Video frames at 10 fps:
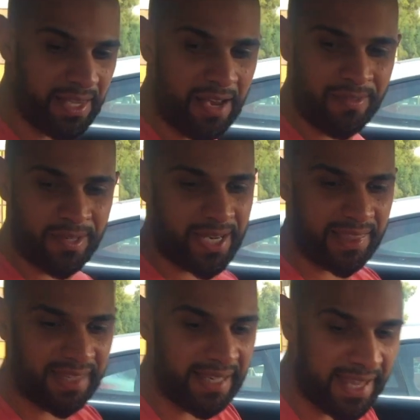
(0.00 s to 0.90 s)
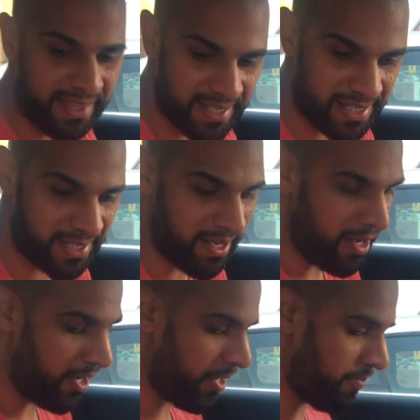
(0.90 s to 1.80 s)
have a look at the leathers
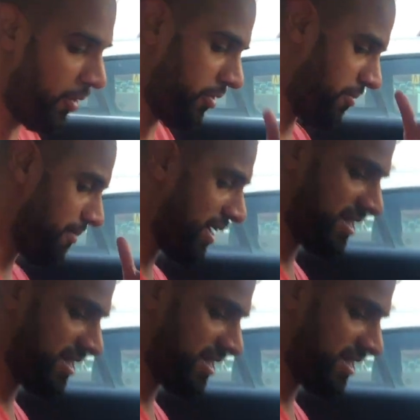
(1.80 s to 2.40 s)
on both my